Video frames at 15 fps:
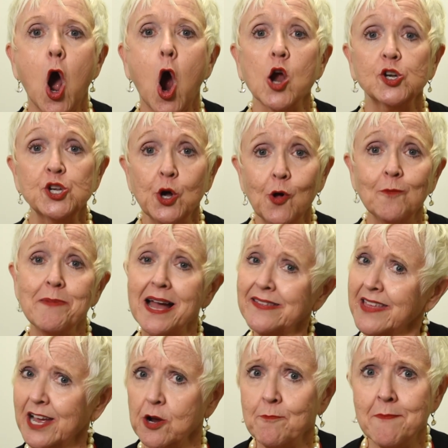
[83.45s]
are told by
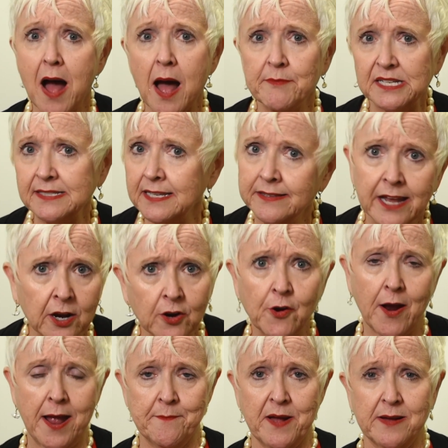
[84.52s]
their mamas and their
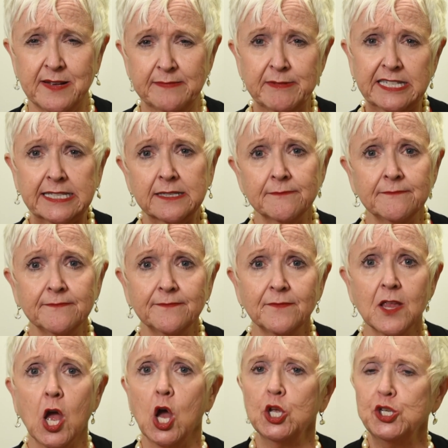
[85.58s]
grandmamas,
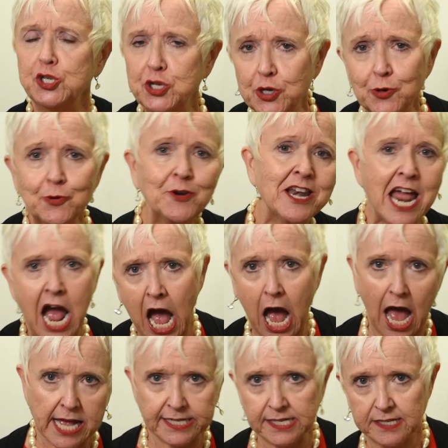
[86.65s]
do
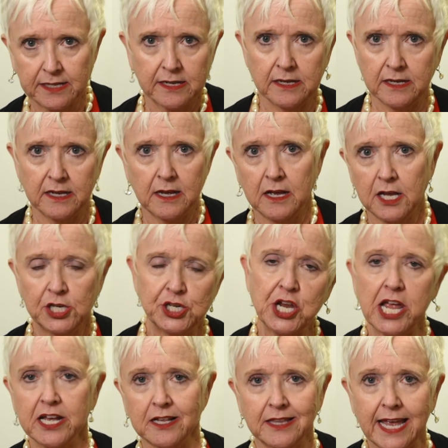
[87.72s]
not
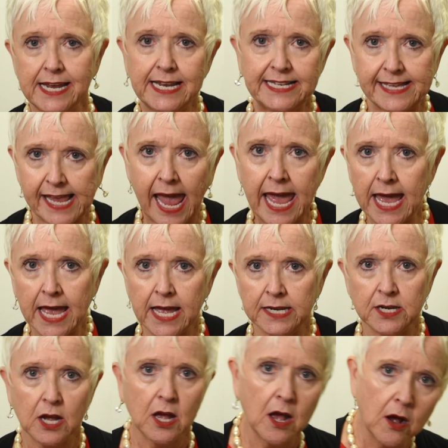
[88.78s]
shake a lady's
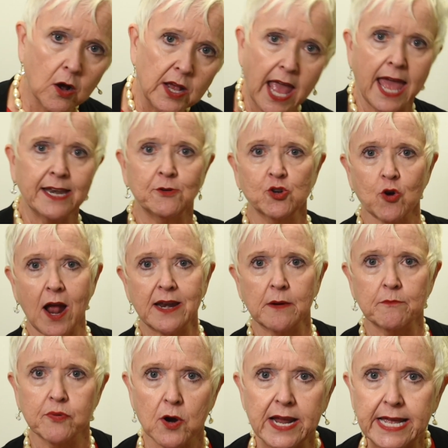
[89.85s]
hand and try to
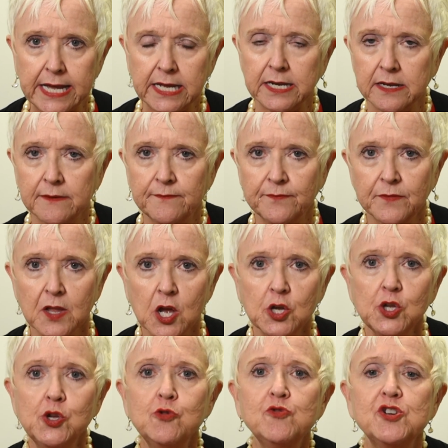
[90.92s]
break it.
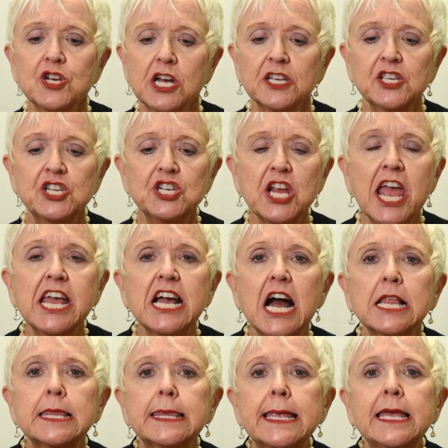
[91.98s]
You just shake
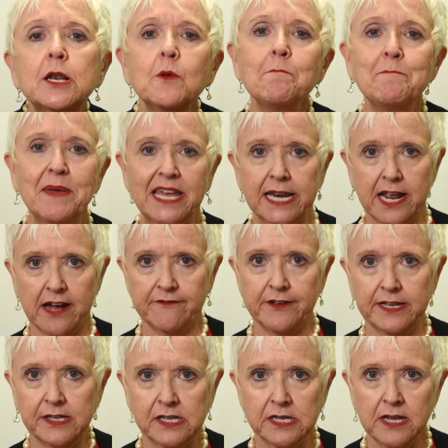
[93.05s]
a little bit of
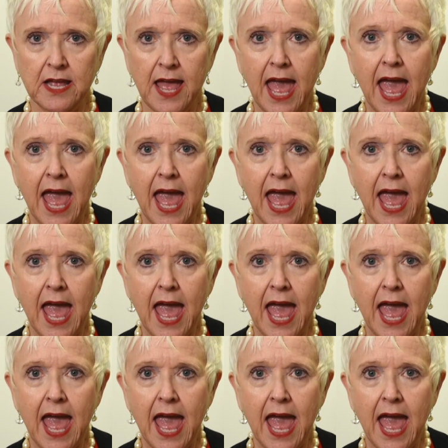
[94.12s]
it.